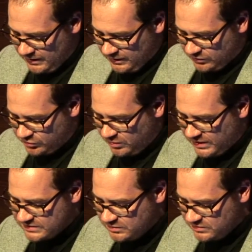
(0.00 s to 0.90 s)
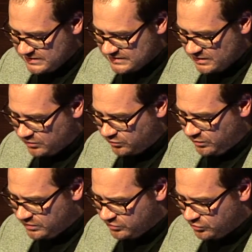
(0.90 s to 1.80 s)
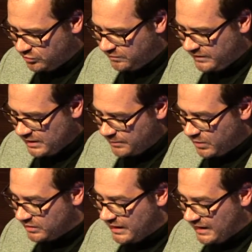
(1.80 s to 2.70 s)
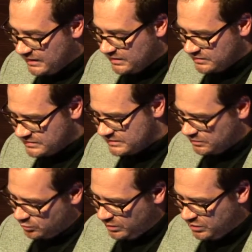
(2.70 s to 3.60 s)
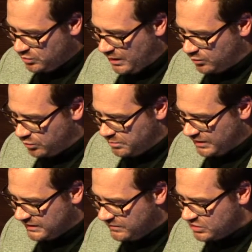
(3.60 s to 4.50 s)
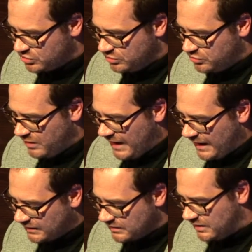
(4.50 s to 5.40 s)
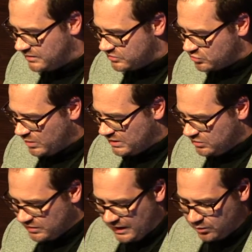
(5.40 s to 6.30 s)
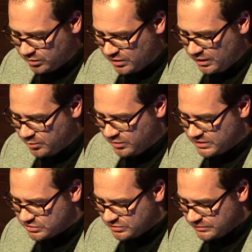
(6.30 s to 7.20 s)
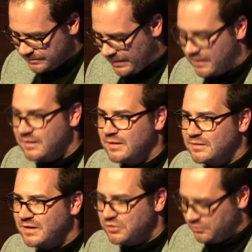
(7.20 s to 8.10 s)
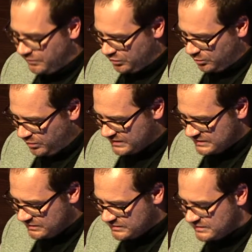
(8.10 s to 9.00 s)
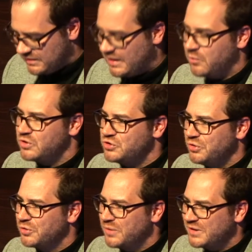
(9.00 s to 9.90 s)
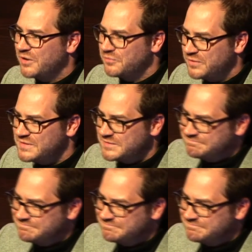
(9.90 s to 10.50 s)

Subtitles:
So let's use this conference to fill up on ideas, renew our motivation to act, and strengthen our collaboration. Thank you for your presence, and I wish you a great conference.